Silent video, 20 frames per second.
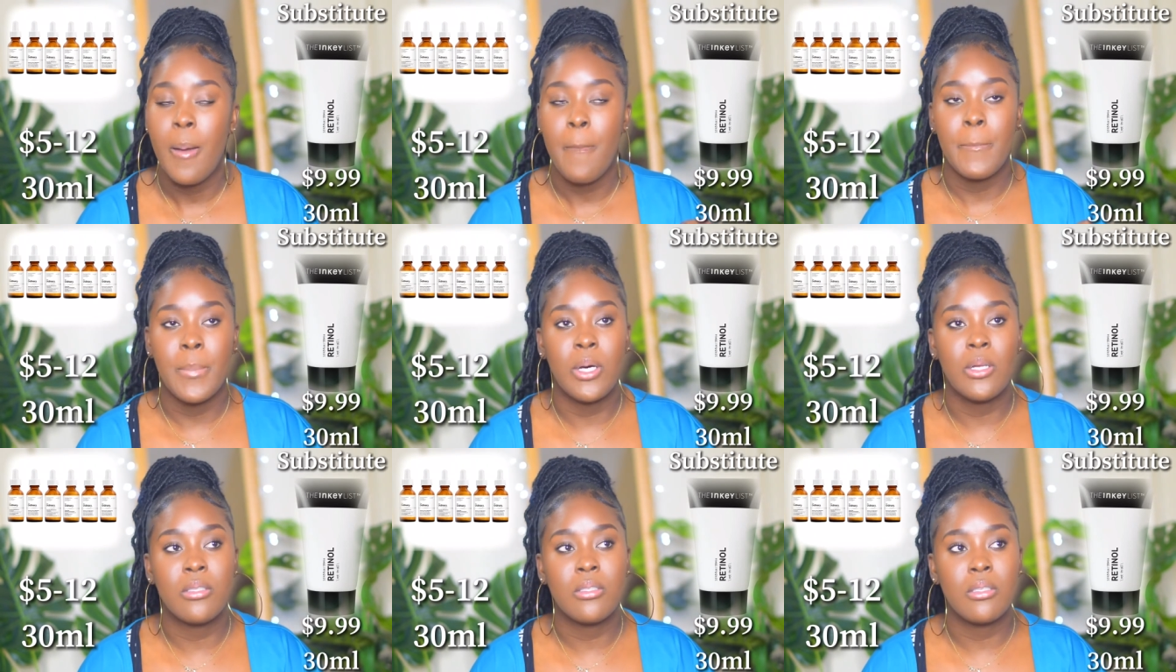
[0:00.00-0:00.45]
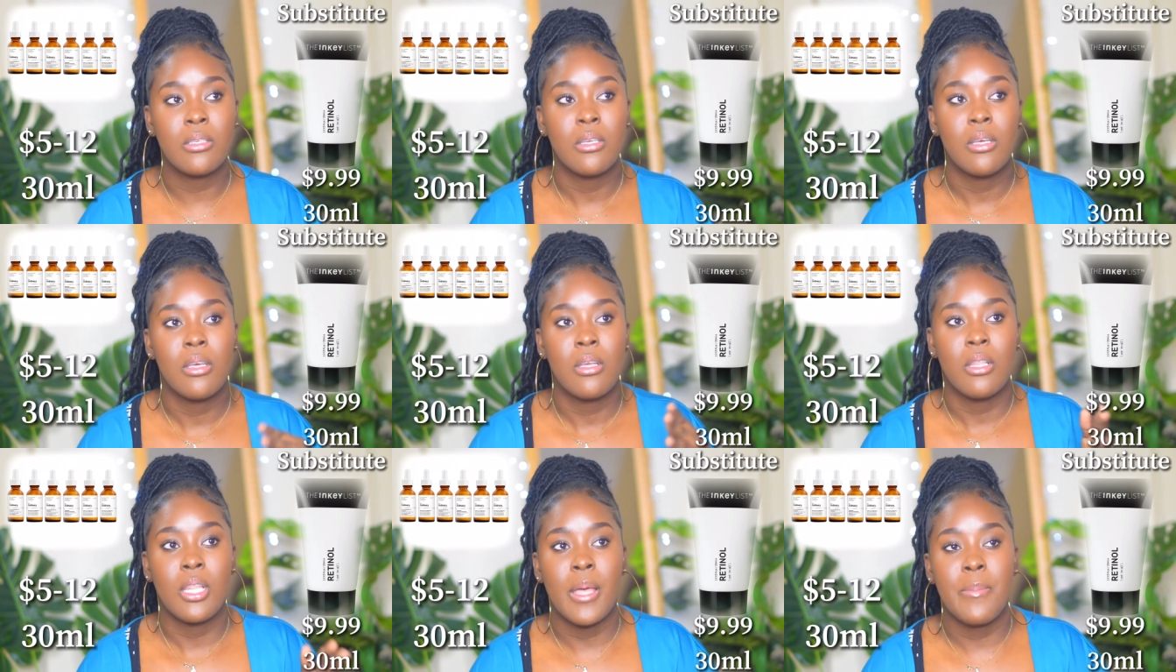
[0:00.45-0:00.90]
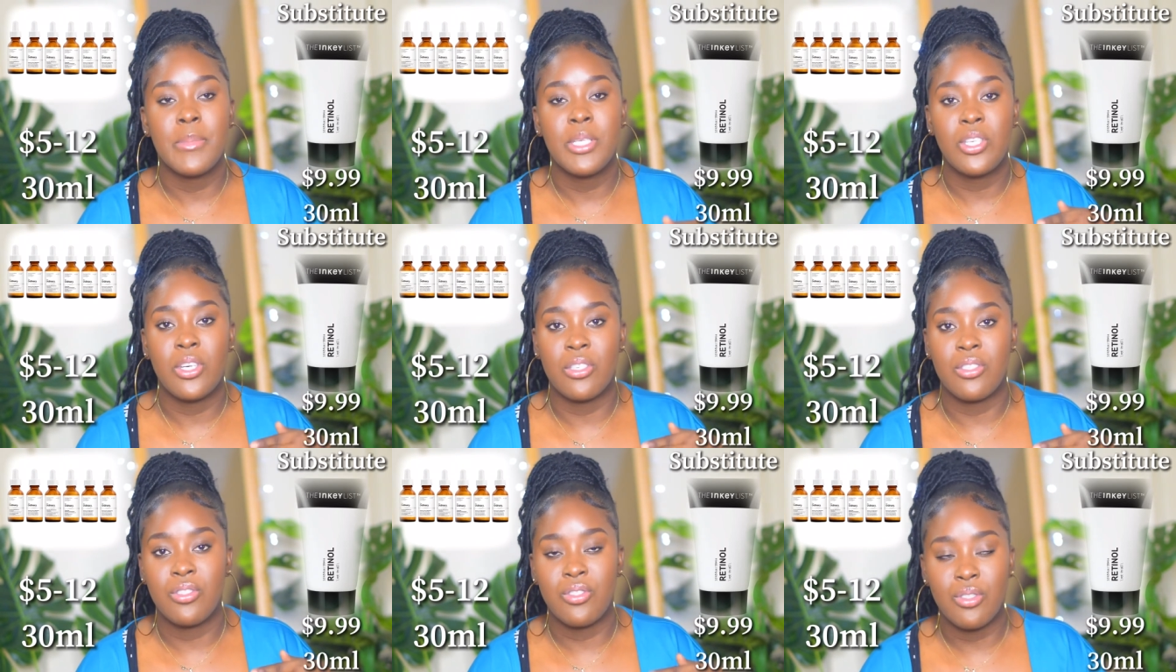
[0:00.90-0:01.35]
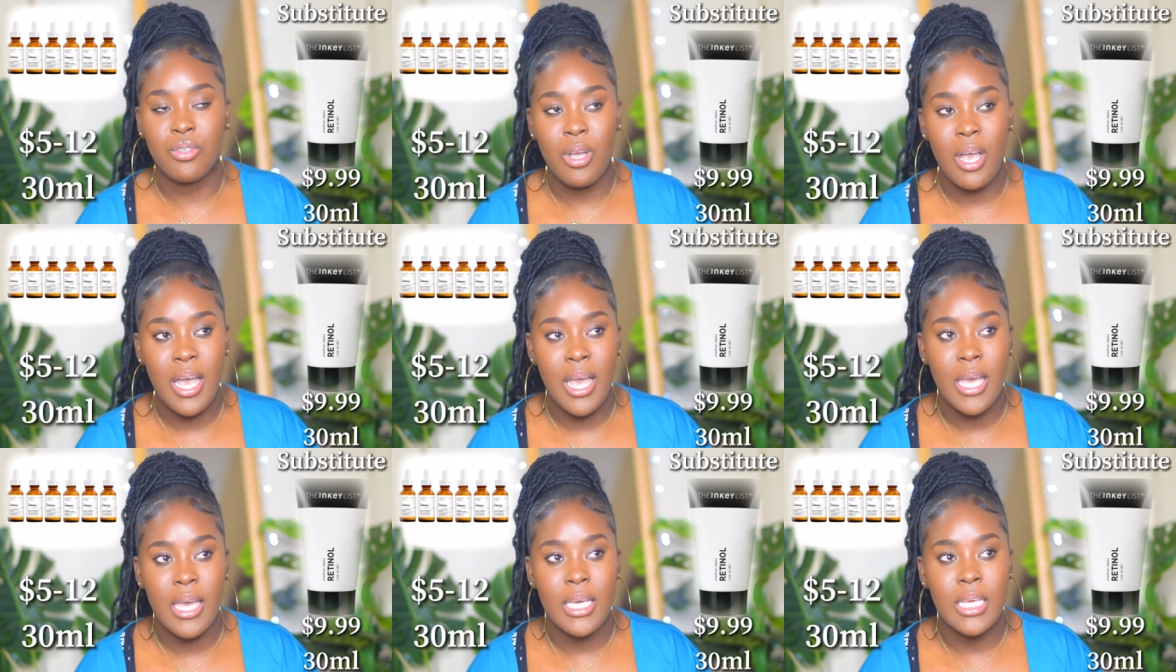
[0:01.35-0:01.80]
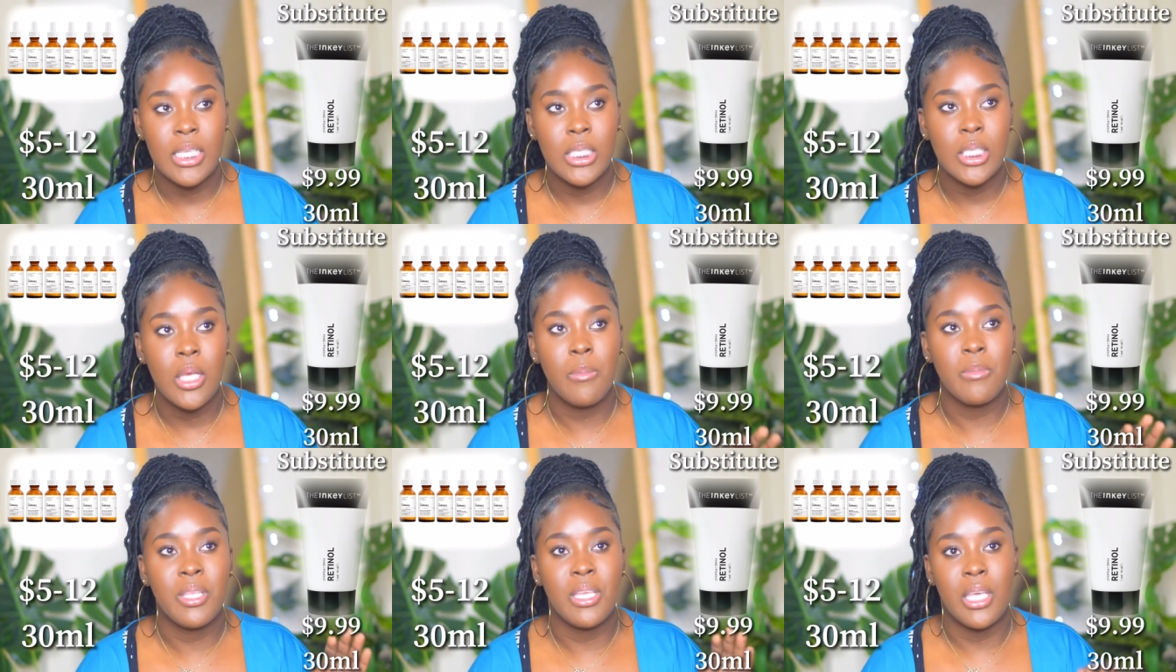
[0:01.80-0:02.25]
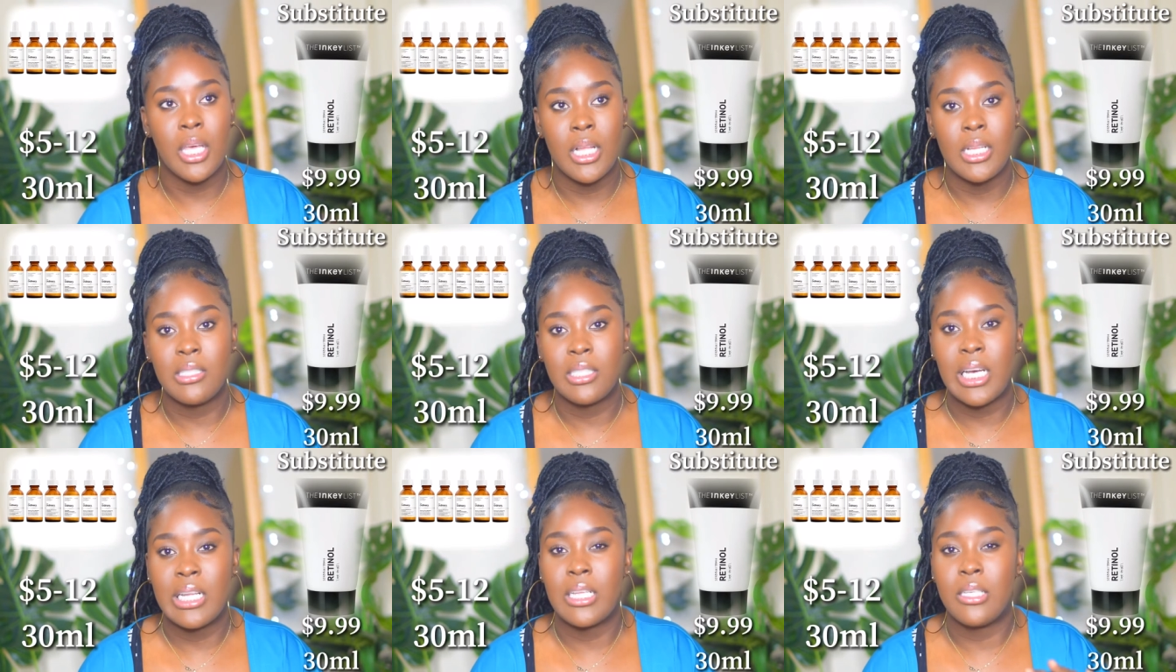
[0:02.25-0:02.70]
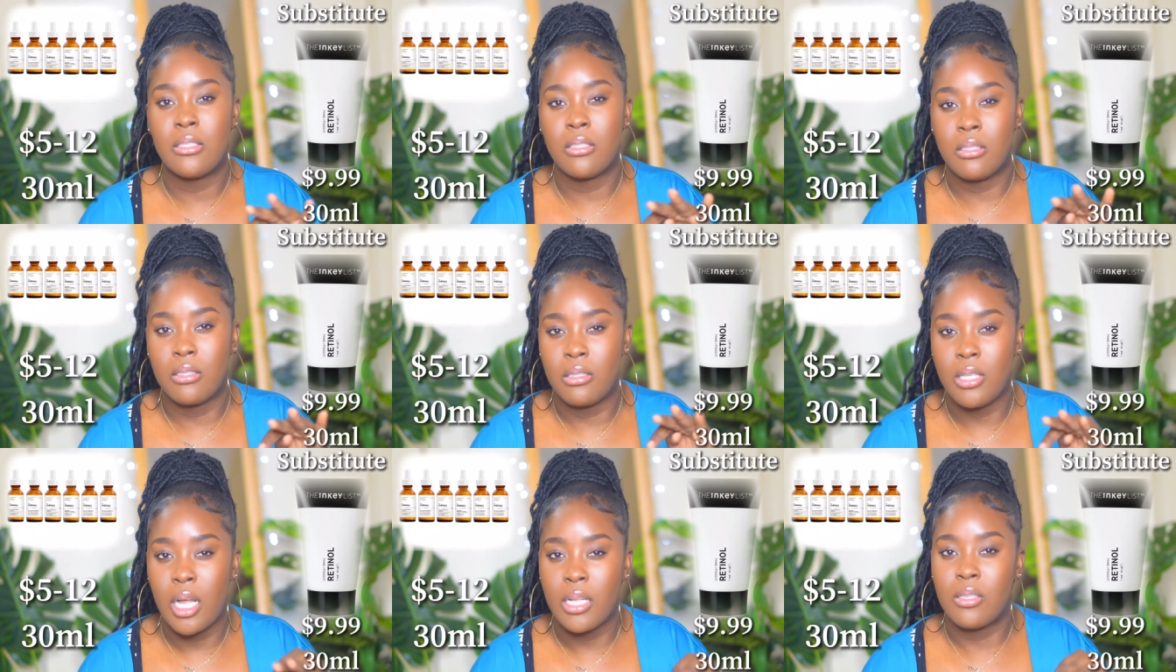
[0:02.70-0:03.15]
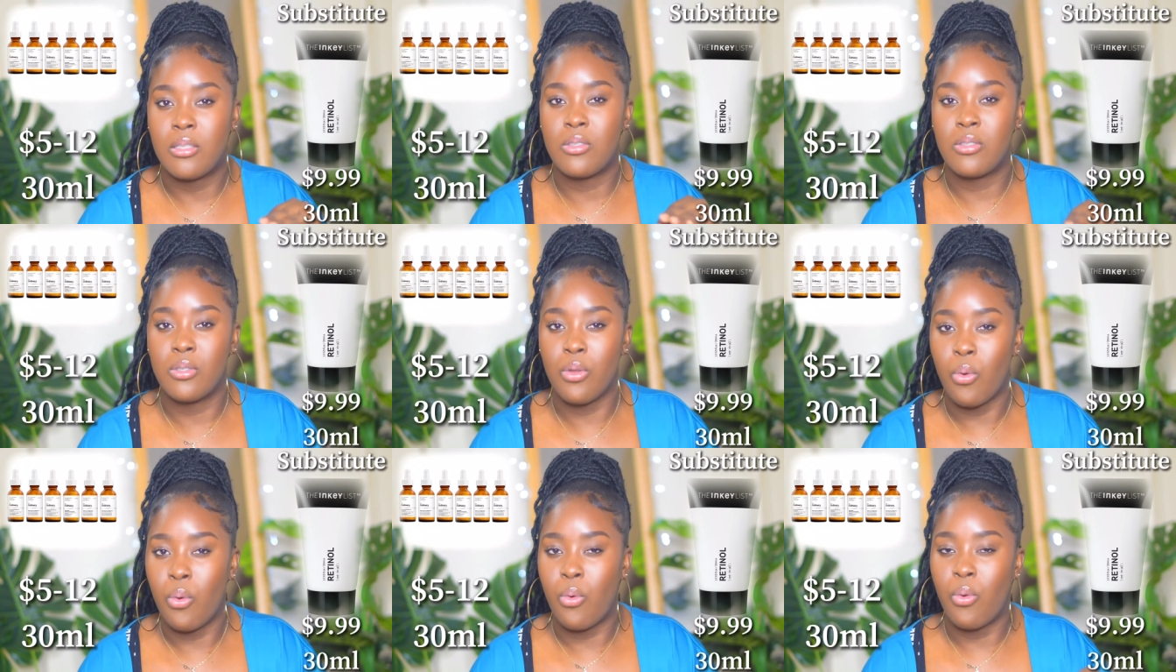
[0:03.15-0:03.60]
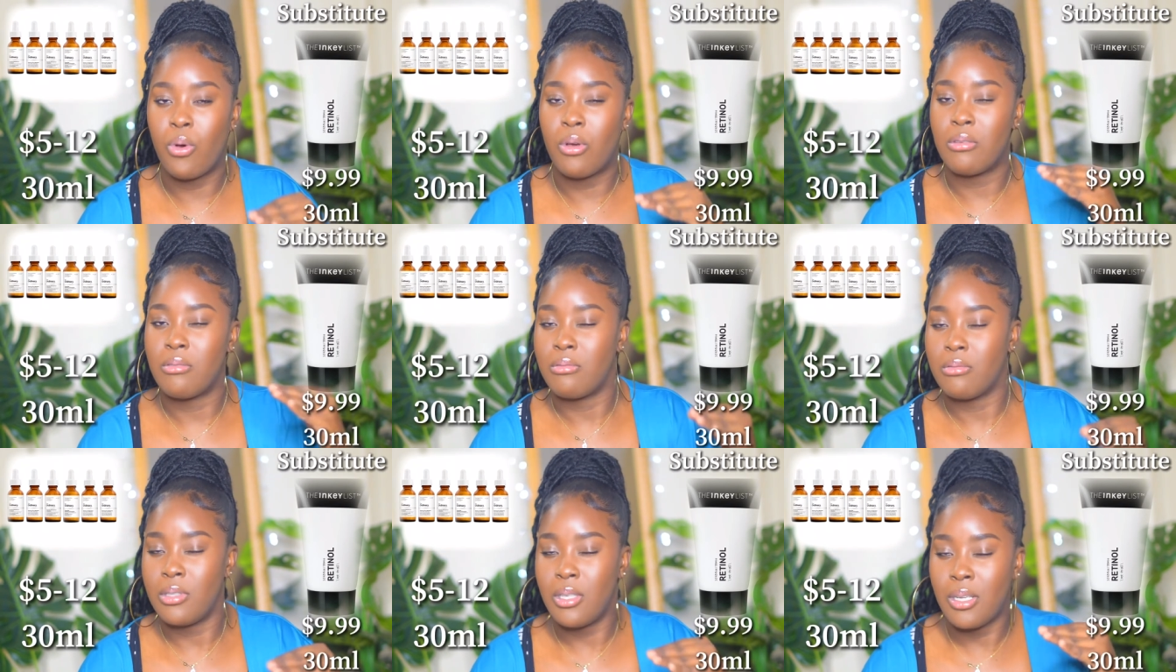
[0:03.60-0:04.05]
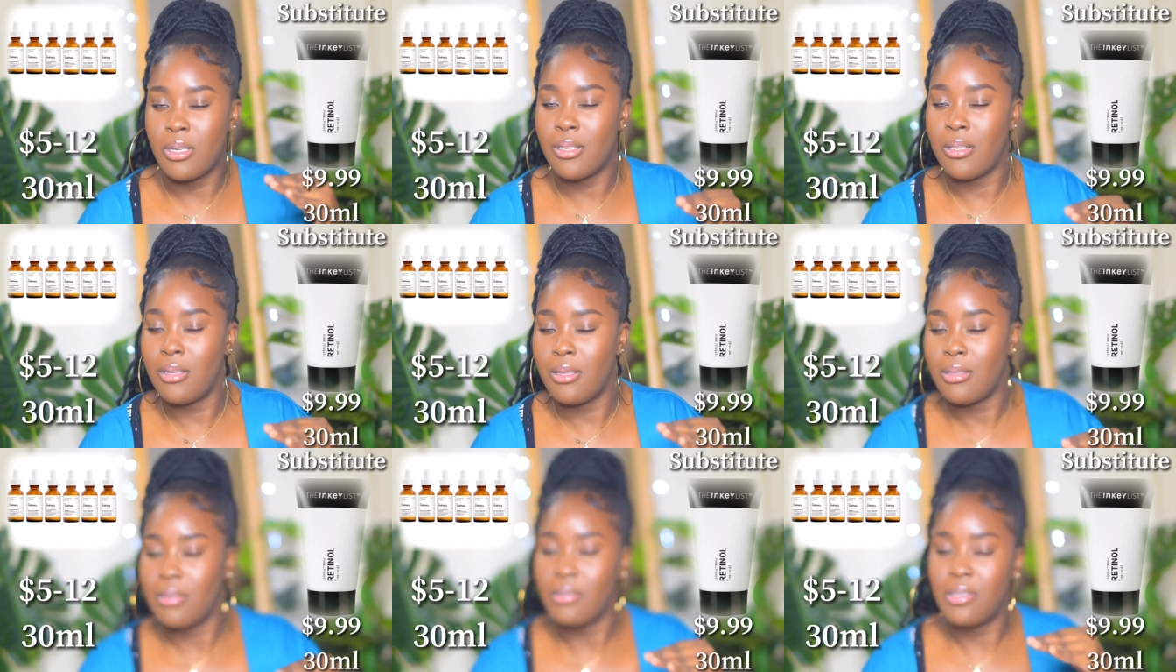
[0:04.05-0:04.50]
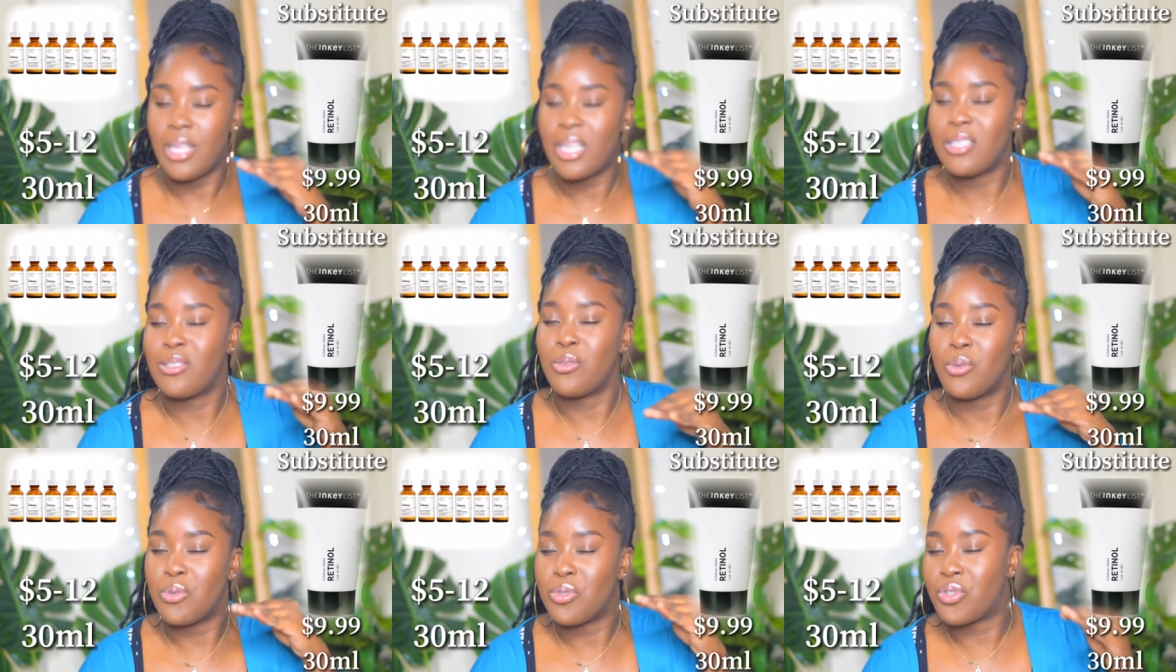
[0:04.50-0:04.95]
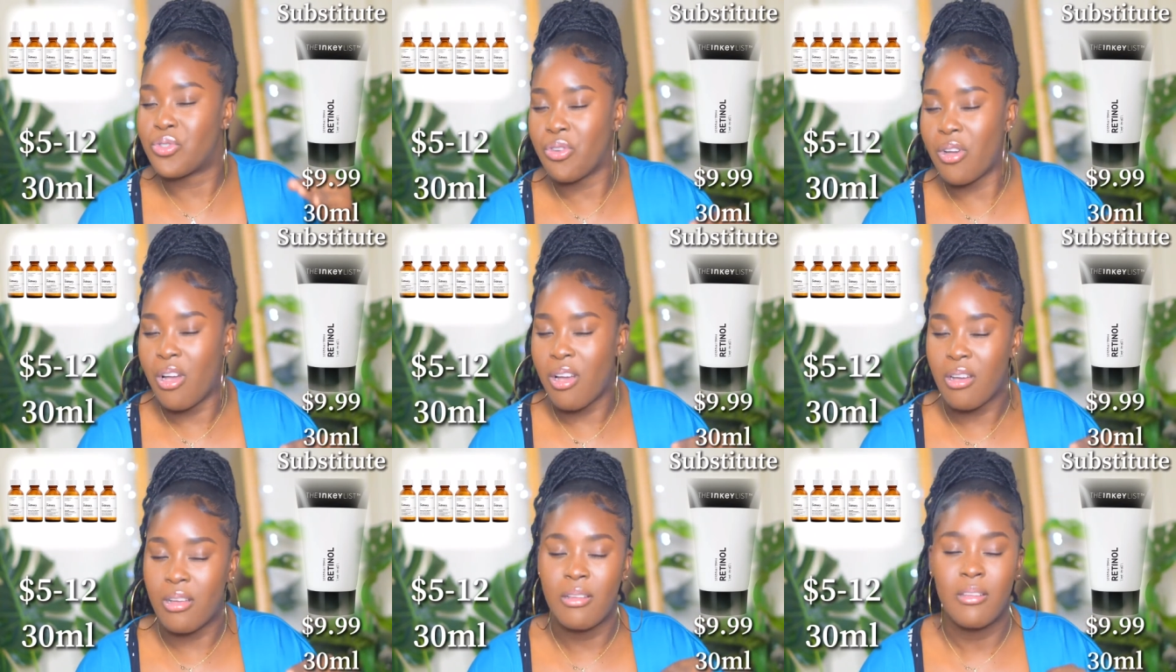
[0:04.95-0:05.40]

But let me just try something else that is not so, you know, not so strong